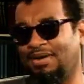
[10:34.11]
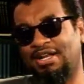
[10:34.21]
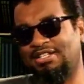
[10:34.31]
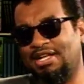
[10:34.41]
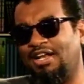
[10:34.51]
got
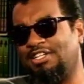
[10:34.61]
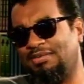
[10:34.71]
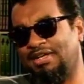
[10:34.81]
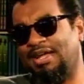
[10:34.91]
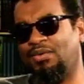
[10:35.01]
a
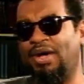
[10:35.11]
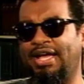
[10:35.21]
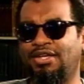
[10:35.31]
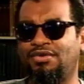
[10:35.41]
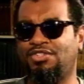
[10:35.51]
scholarship to
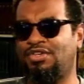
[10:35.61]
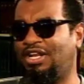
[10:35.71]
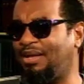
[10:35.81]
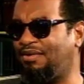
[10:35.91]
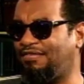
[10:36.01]
NYU, to the
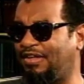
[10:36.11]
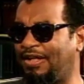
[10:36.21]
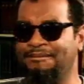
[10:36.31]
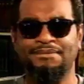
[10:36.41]
MFA.